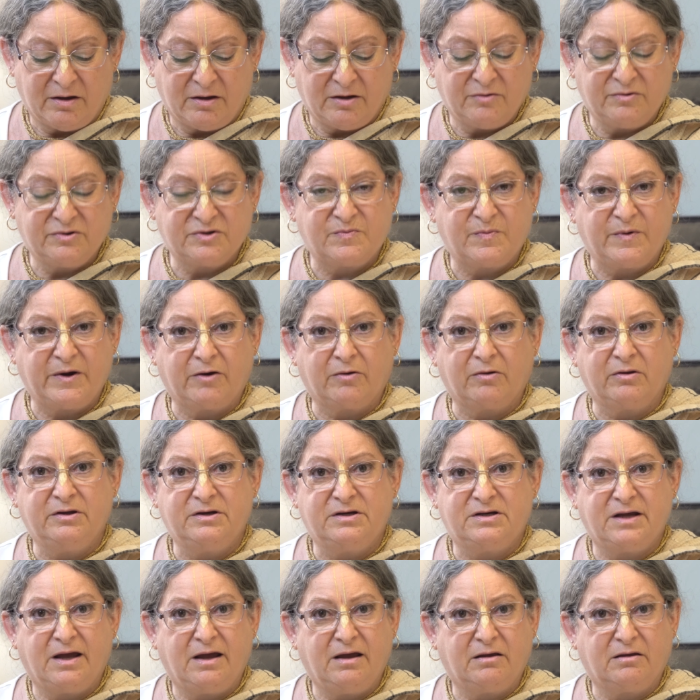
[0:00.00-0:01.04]
He was barely
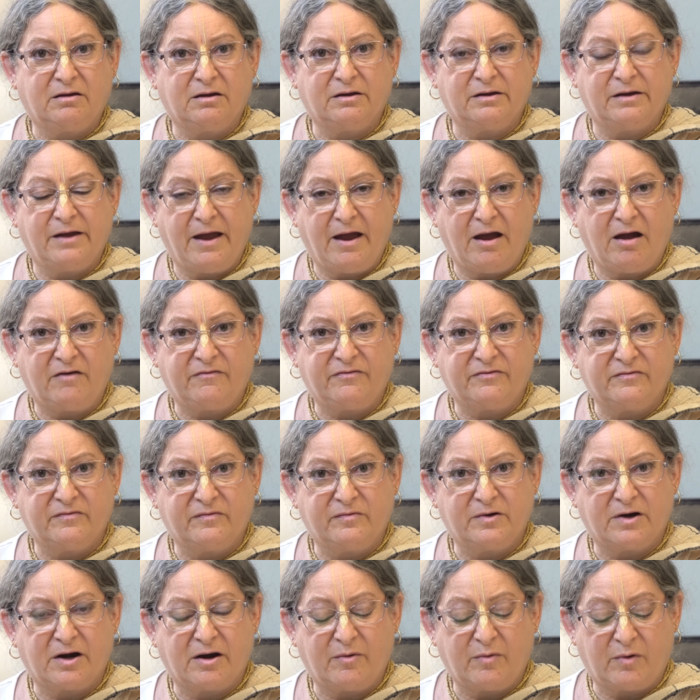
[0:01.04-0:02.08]
taking half of
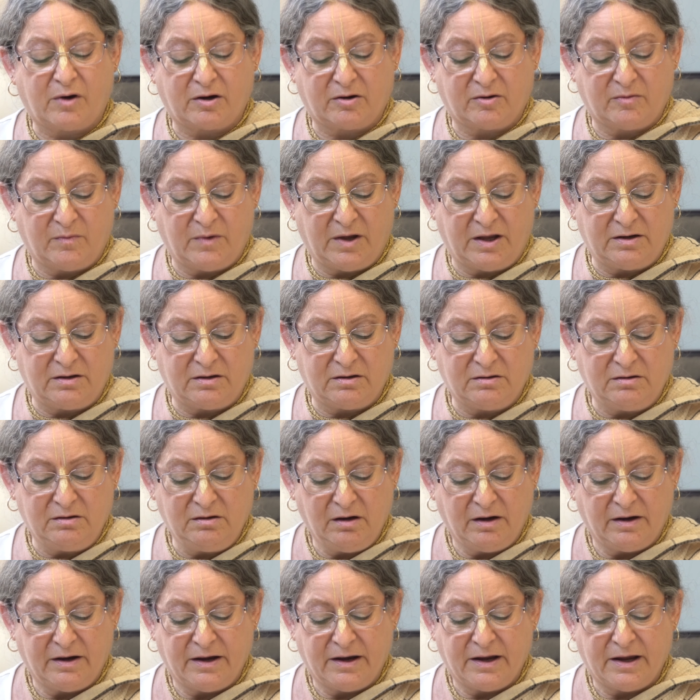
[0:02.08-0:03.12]
what I recommended
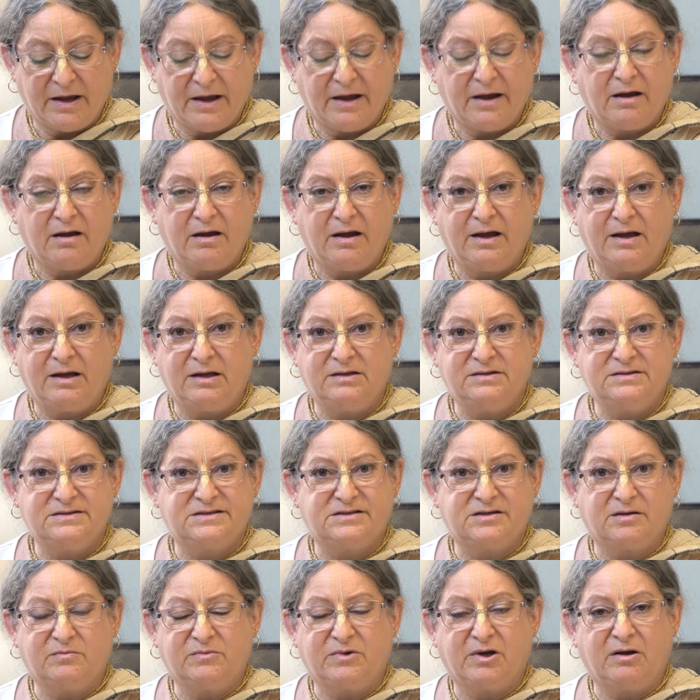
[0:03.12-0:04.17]
and
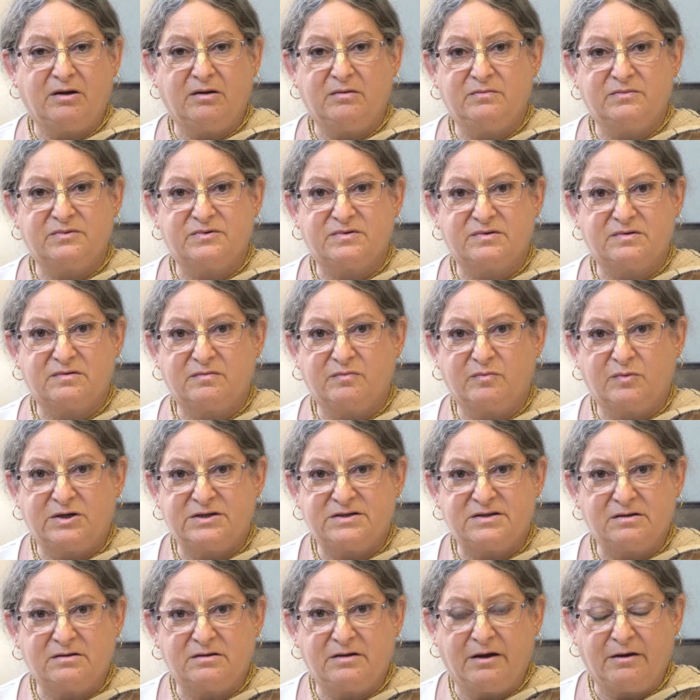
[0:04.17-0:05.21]
sometimes
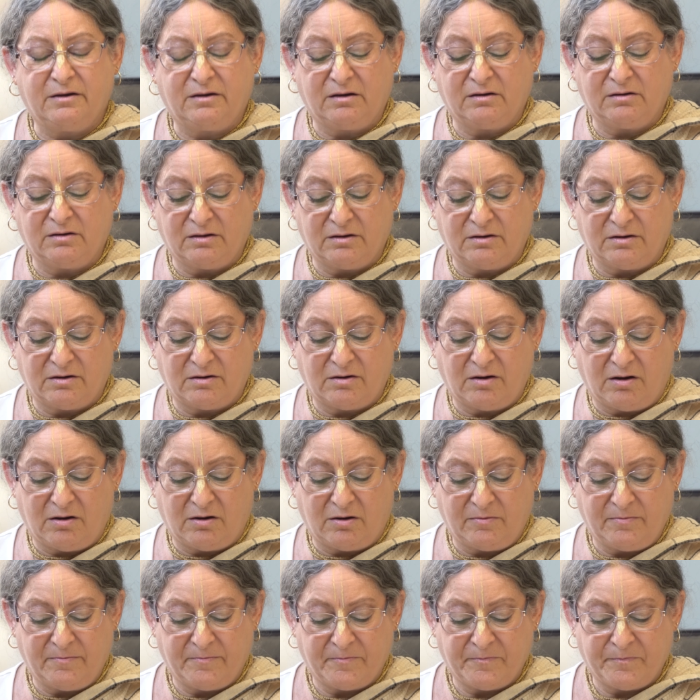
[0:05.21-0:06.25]
wasn't taking it at
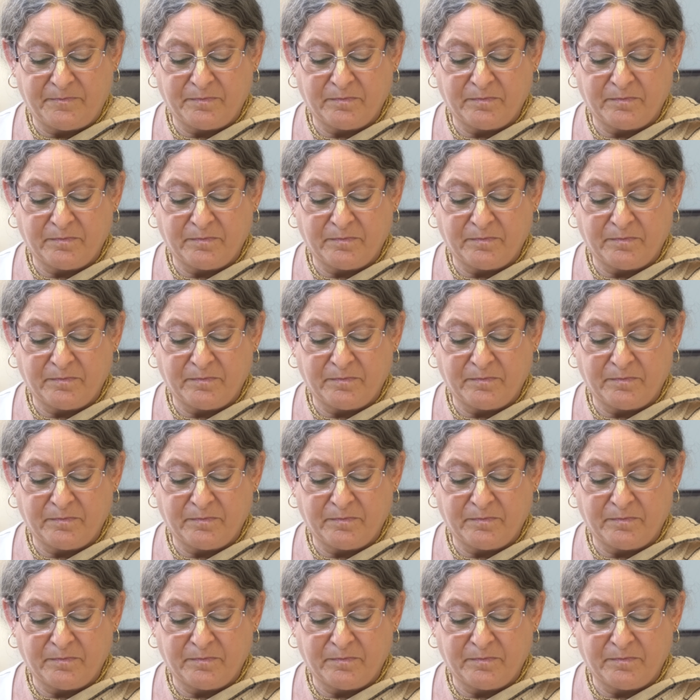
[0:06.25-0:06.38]
all.